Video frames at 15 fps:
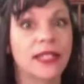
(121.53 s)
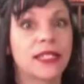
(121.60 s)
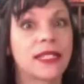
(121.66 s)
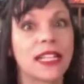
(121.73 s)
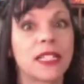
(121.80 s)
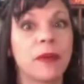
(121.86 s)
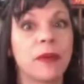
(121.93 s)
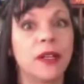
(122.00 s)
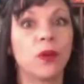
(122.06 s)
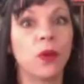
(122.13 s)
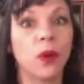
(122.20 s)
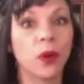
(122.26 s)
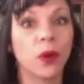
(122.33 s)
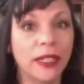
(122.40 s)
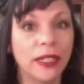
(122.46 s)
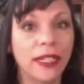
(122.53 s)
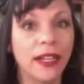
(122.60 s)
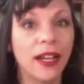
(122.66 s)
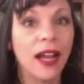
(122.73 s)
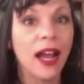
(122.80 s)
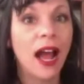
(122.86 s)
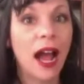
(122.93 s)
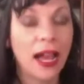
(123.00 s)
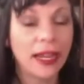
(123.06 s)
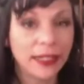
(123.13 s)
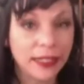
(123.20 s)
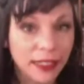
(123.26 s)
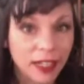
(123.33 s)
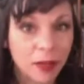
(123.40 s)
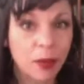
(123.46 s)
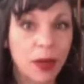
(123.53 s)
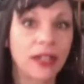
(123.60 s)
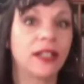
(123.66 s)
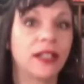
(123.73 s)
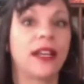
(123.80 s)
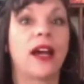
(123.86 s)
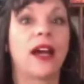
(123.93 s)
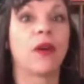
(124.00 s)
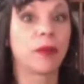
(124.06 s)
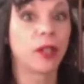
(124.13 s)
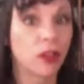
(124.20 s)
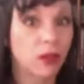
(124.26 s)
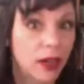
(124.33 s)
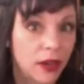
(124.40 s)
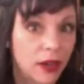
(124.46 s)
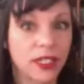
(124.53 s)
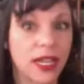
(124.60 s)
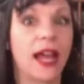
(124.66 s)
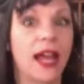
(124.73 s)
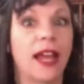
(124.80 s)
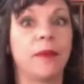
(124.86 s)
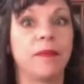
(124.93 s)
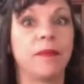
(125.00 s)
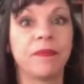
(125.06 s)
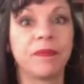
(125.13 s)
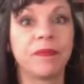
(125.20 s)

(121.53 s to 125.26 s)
that's been a worry. I need to get pregnant now. I'm going to run out of time.